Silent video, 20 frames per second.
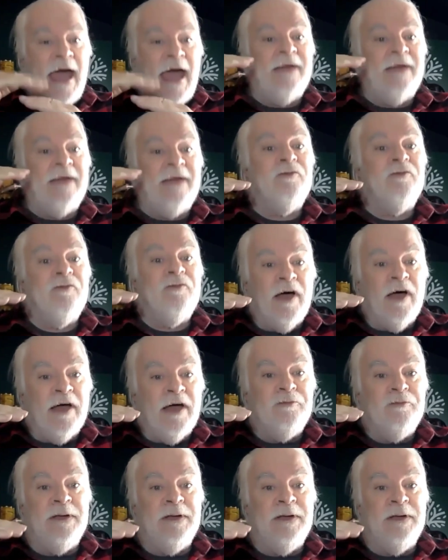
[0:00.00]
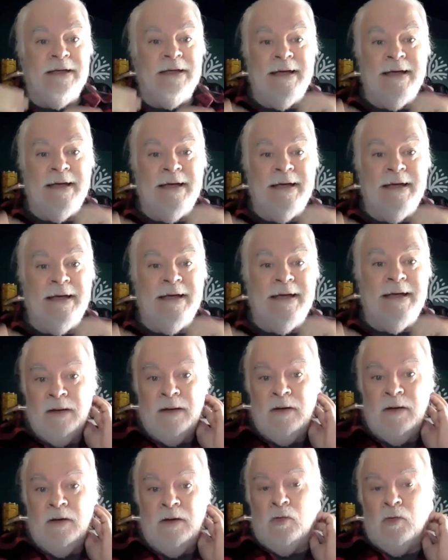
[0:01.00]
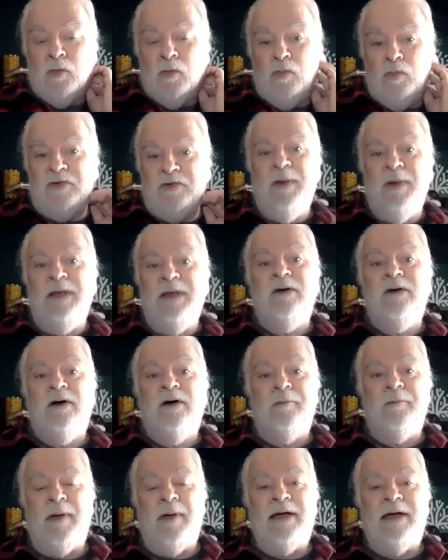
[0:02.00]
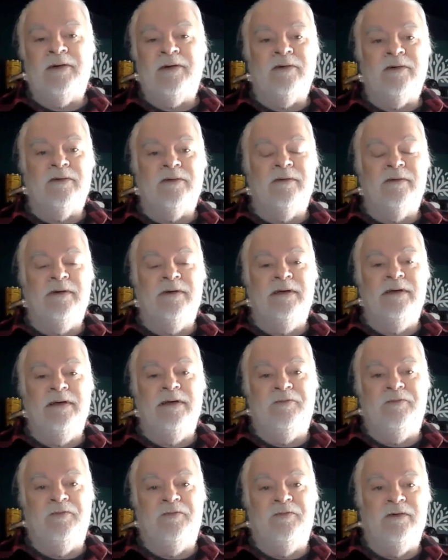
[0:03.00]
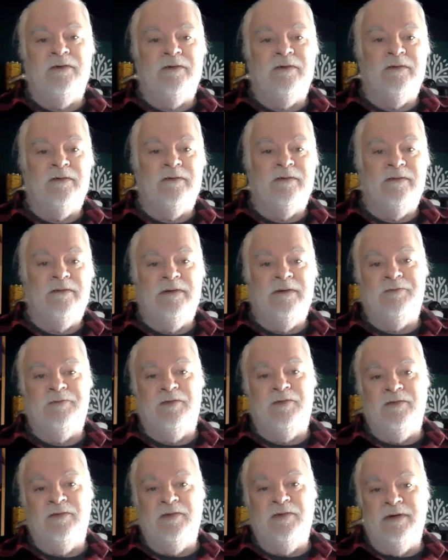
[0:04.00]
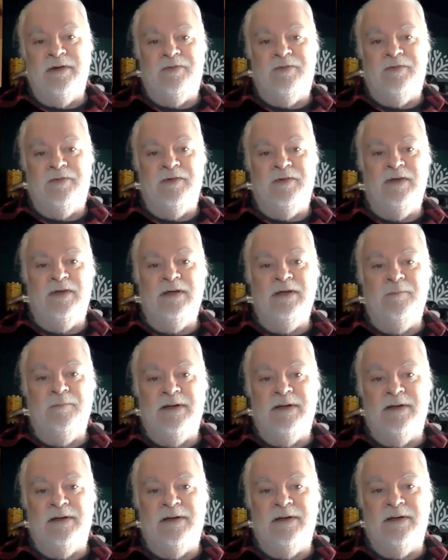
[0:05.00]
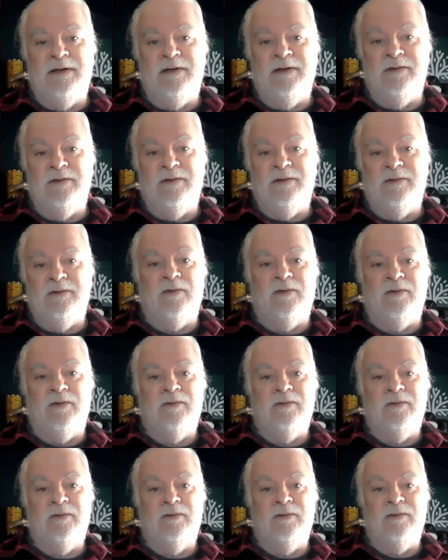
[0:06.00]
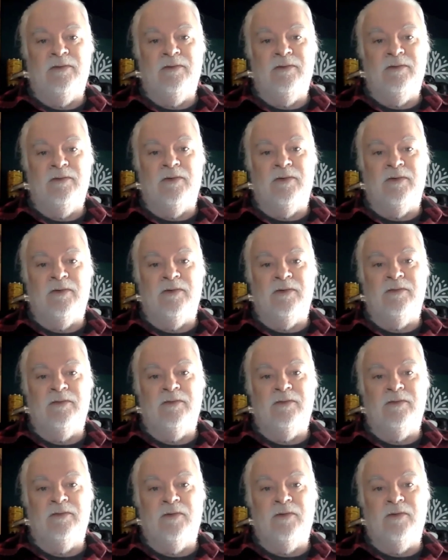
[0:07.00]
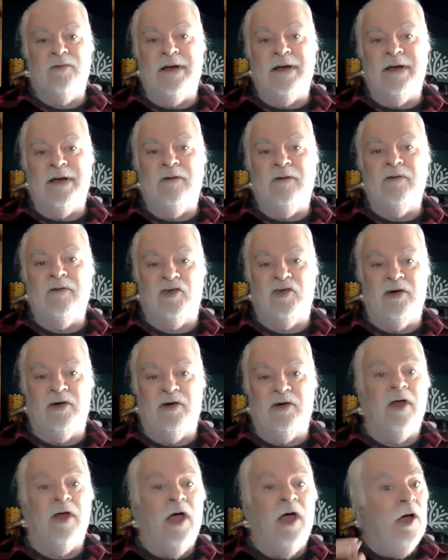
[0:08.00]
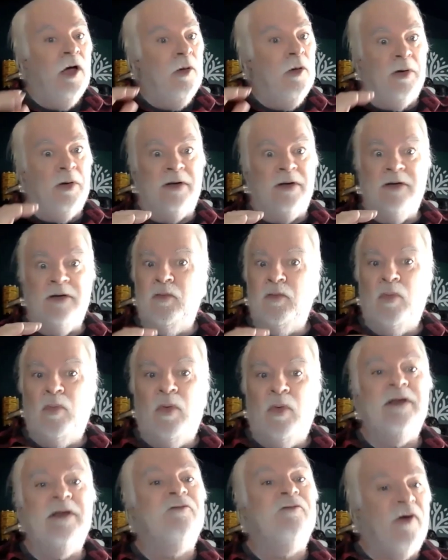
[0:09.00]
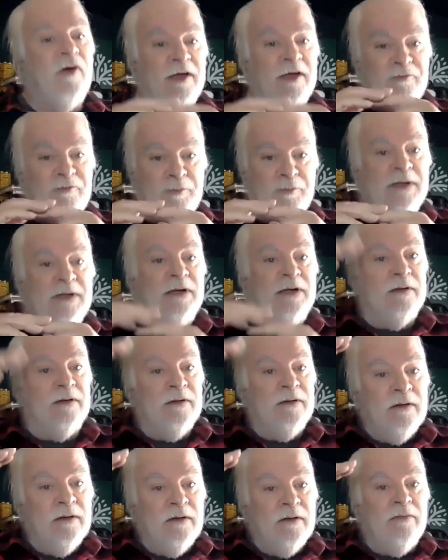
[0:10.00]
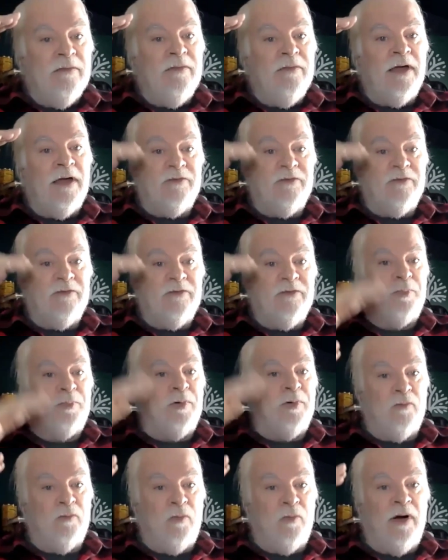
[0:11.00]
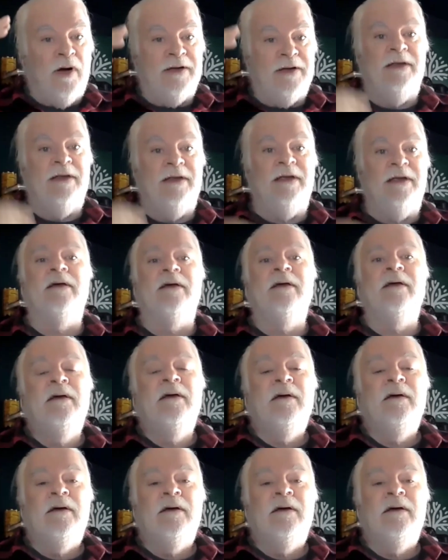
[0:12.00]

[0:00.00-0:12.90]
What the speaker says: at 5 p.m., which may not matter if you're in a 15-minute or a 1 hour chart, but in the 1 and 5 minute, that spread widening